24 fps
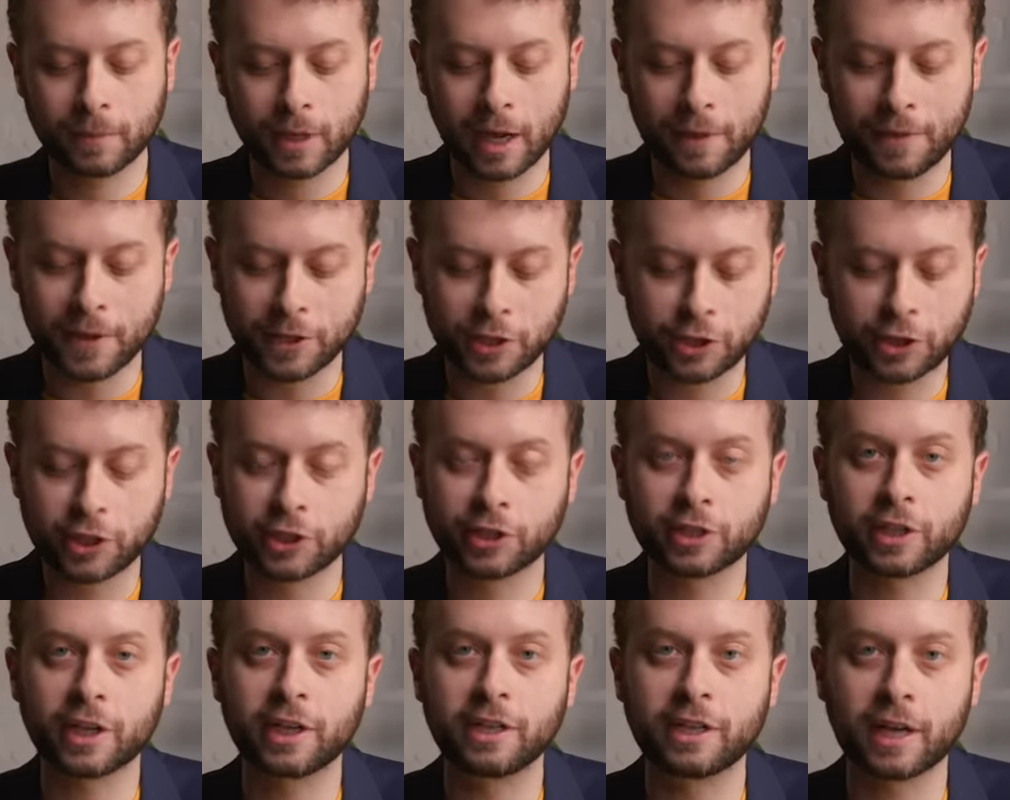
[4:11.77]
And this is
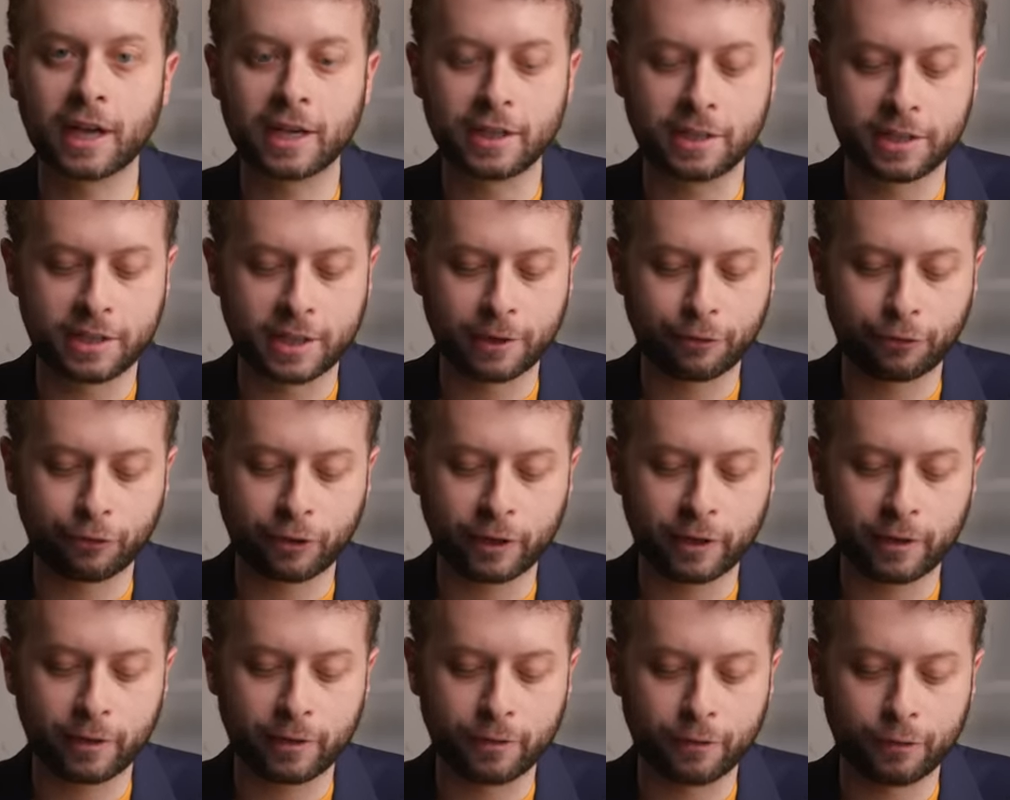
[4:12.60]
just a, a
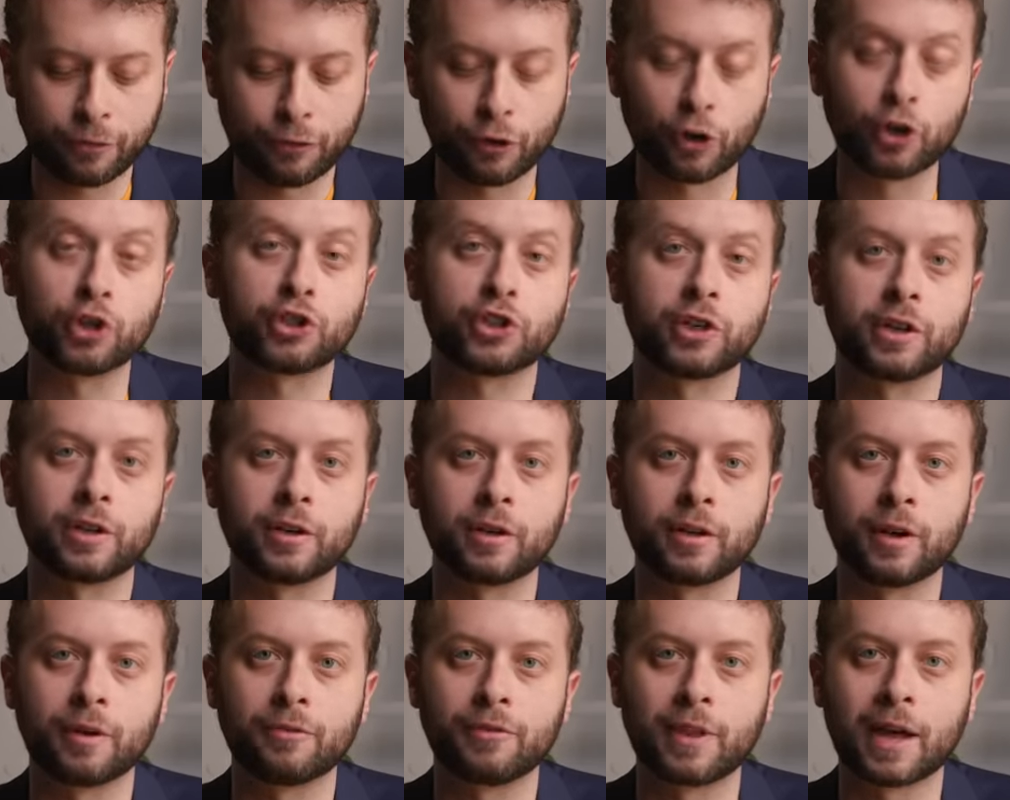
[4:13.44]
different
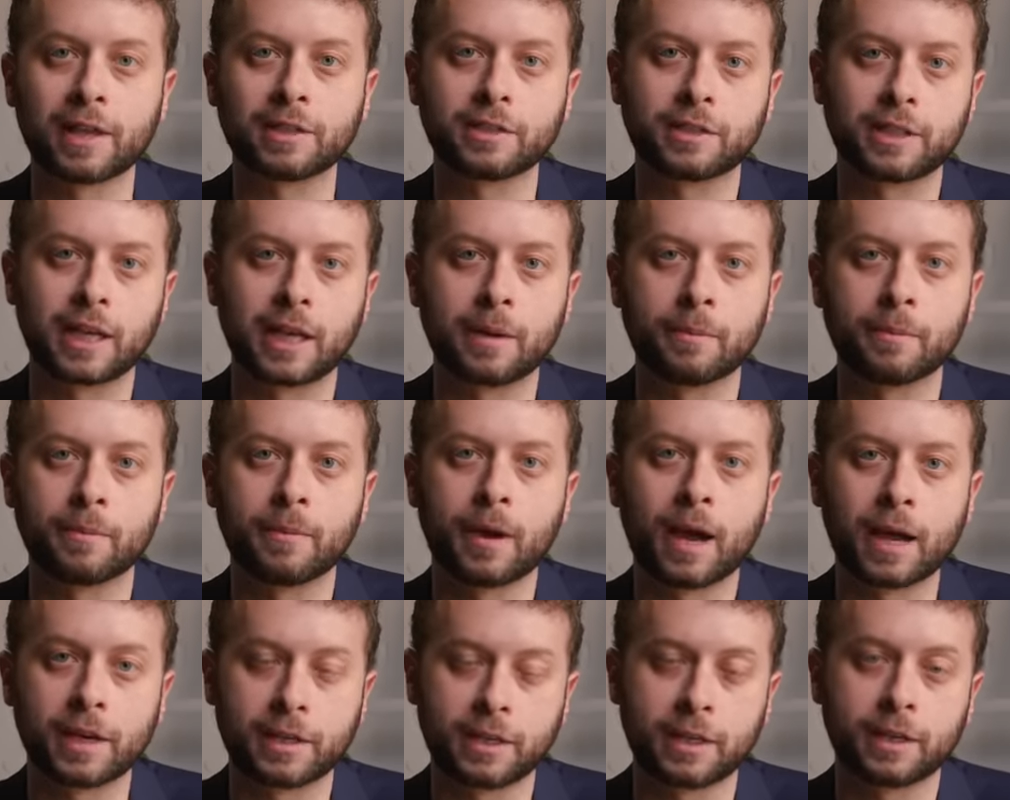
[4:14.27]
version of that same
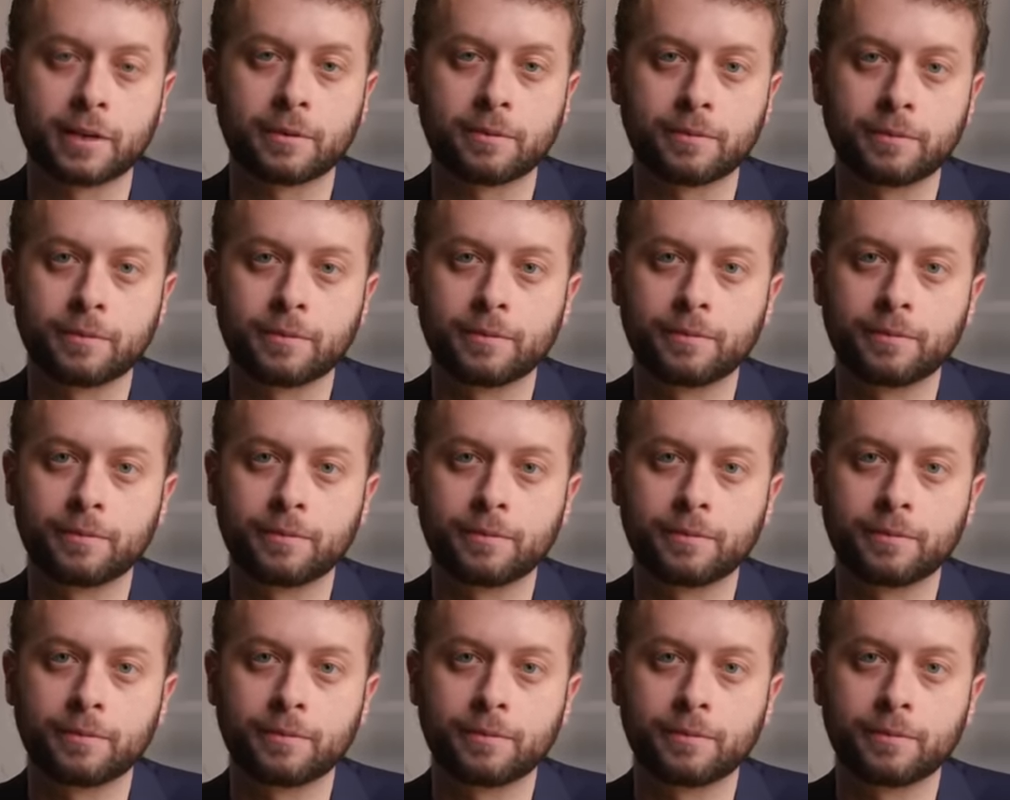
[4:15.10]
idea.